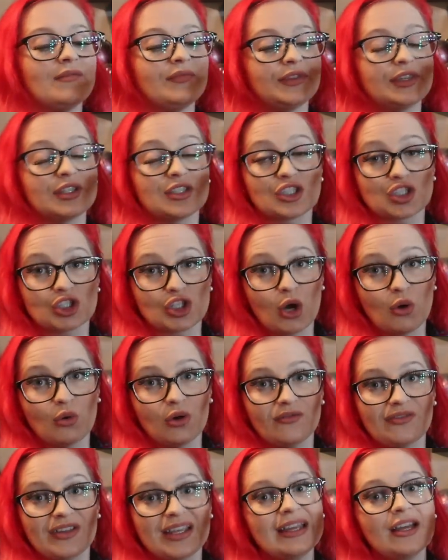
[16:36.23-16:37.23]
The sole
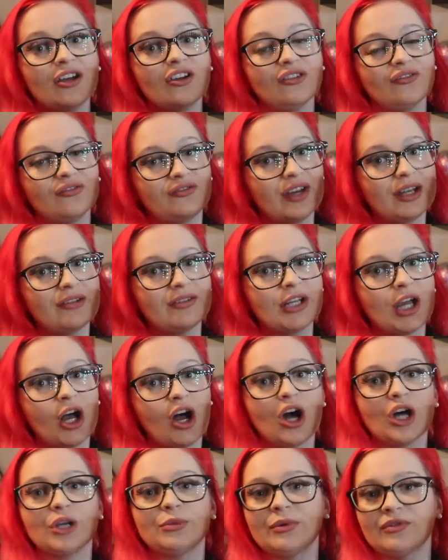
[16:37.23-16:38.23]
of it, very
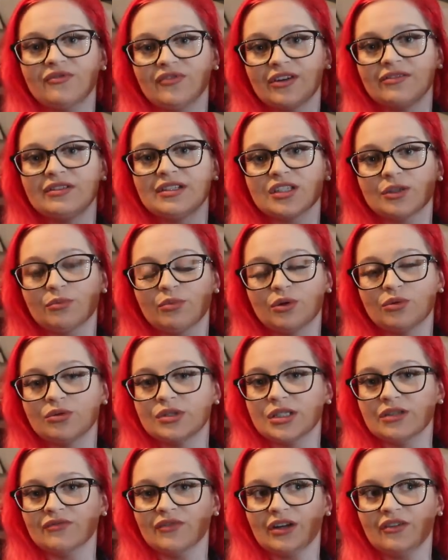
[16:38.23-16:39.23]
hard but very
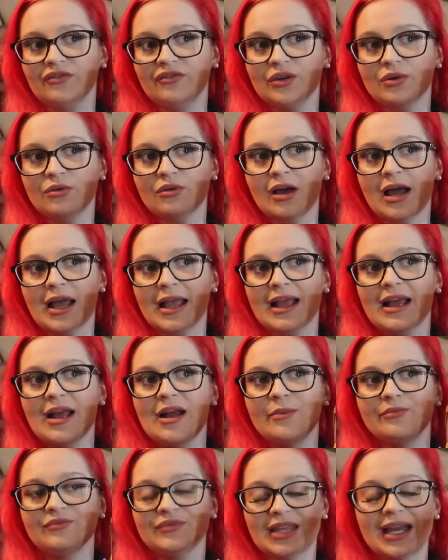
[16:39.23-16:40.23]
supportive. I feel like
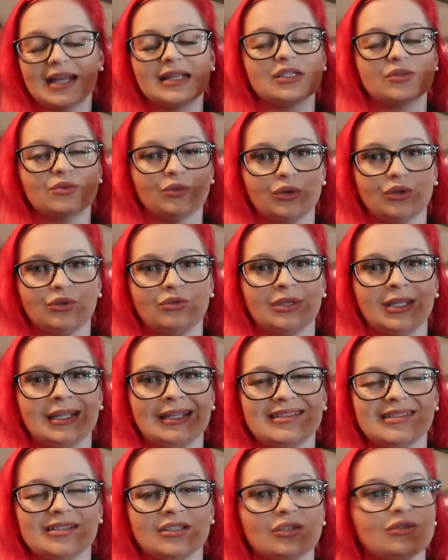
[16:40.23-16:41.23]
that is what you
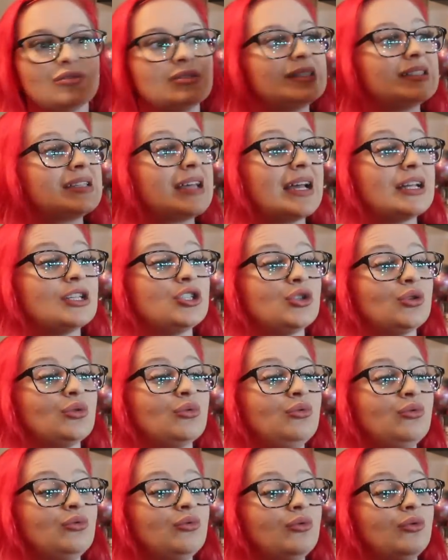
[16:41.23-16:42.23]
need in a good
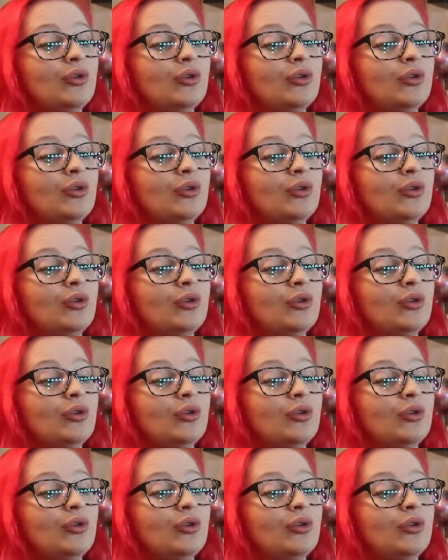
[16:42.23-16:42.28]
sandal.